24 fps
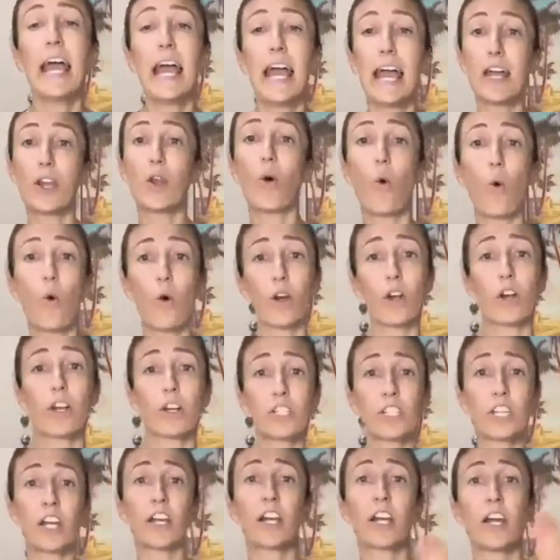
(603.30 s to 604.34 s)
order to
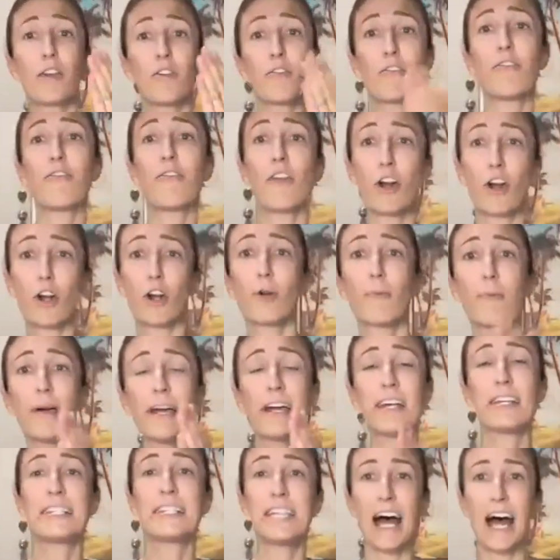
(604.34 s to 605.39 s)
confirm
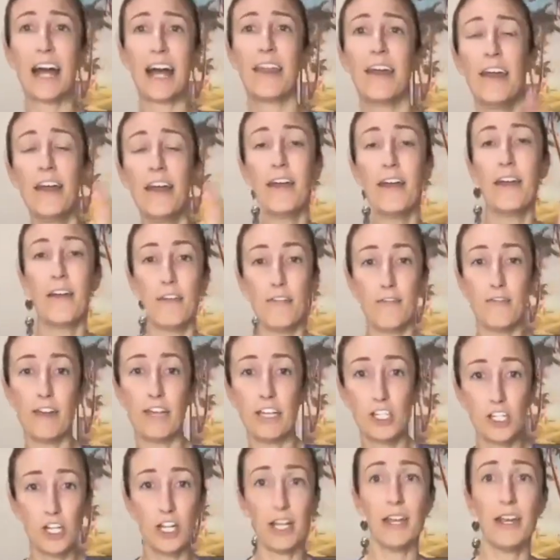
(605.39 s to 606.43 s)
said vision,